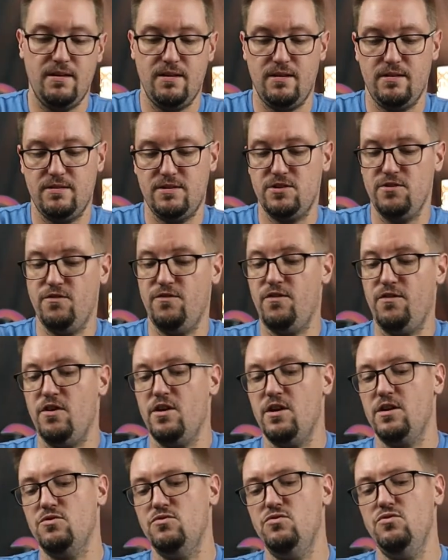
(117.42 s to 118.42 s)
So
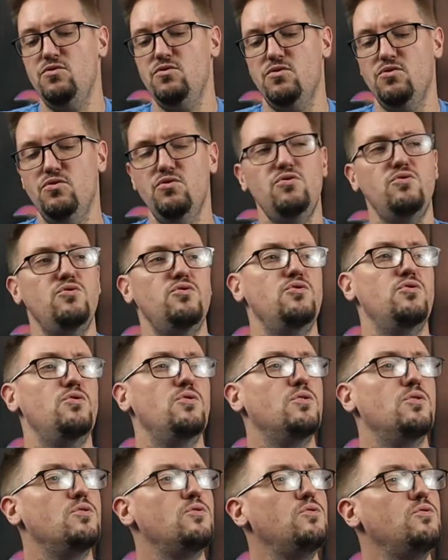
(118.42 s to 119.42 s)
far,
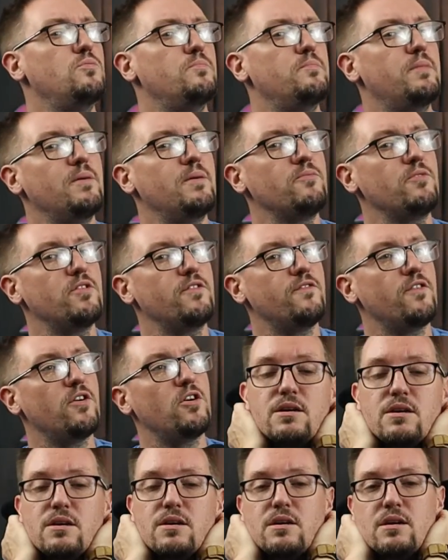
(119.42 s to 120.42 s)
ooh, memory foam.
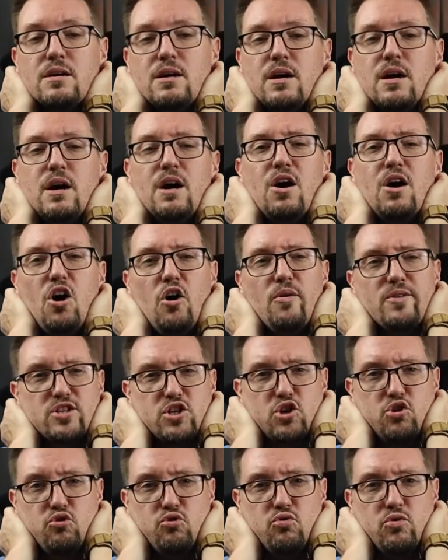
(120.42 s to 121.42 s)
Oh, it's
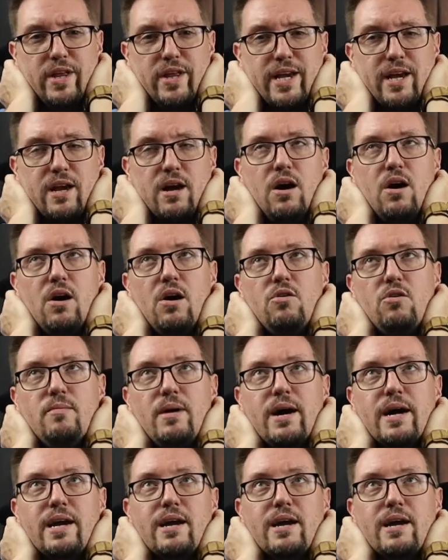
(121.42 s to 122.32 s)
cooling. Oh my